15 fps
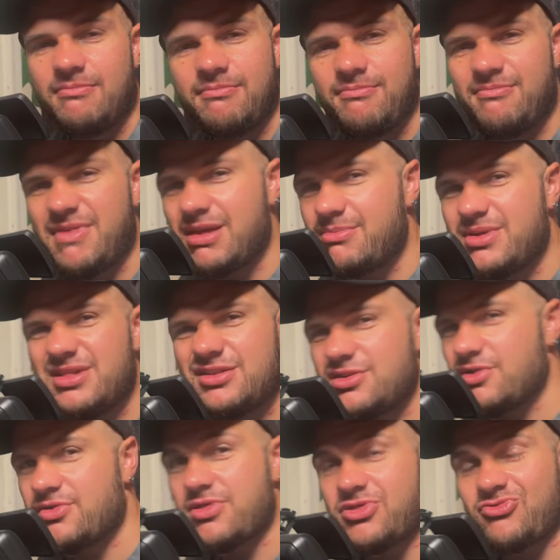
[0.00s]
maybe in
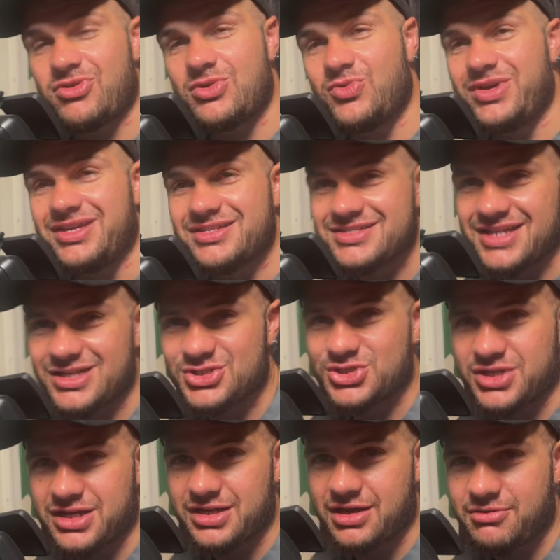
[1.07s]
another 3 weeks.
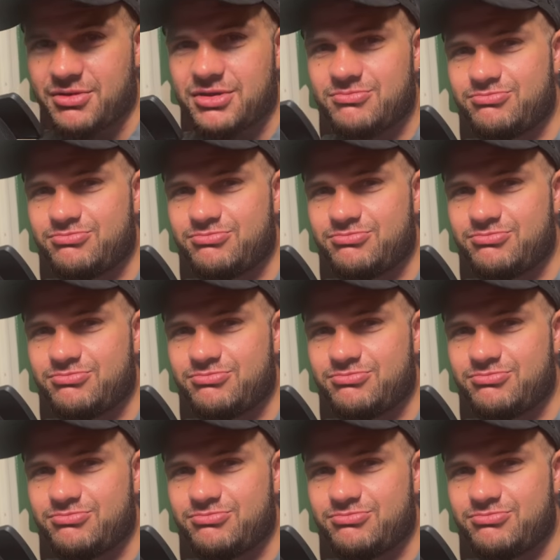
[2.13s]
Actually, I'm